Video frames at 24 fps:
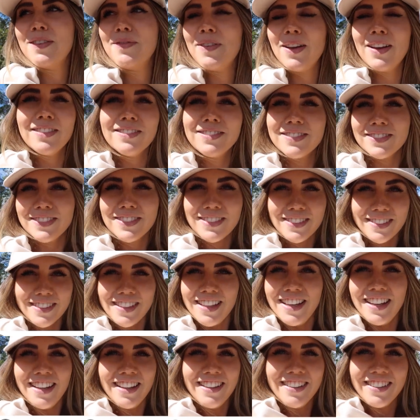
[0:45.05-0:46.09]
But
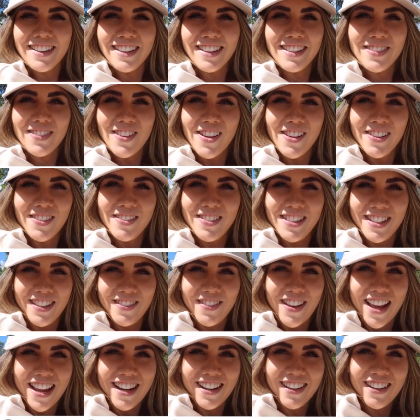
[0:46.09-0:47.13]
hello guys, welcome to the
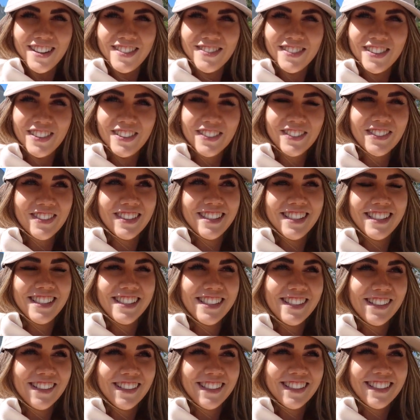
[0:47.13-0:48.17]
van life vlog, which is
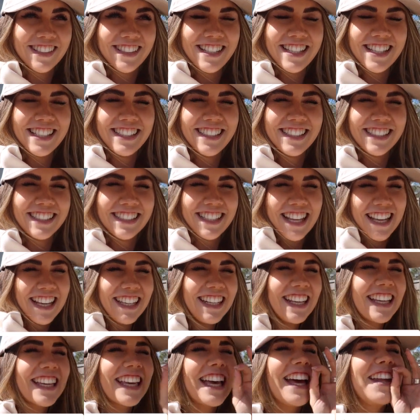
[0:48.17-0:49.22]
so exciting to say,
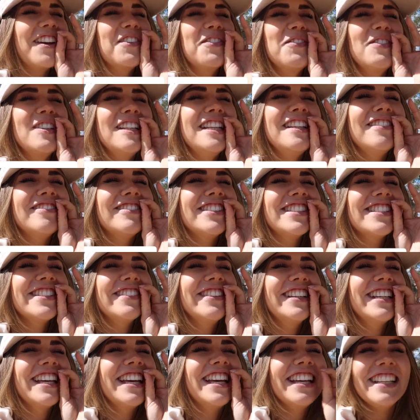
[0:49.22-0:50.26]
and I cannot believe we're
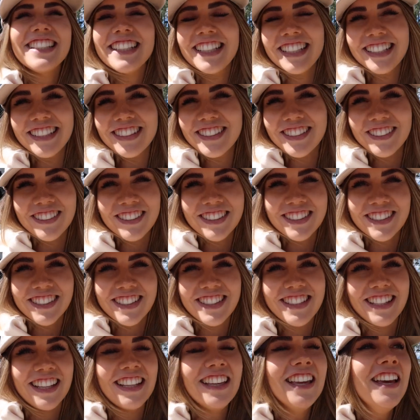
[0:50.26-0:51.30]
doing it. It's so
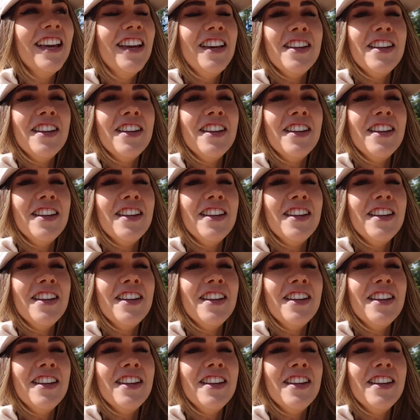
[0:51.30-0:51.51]
exciting.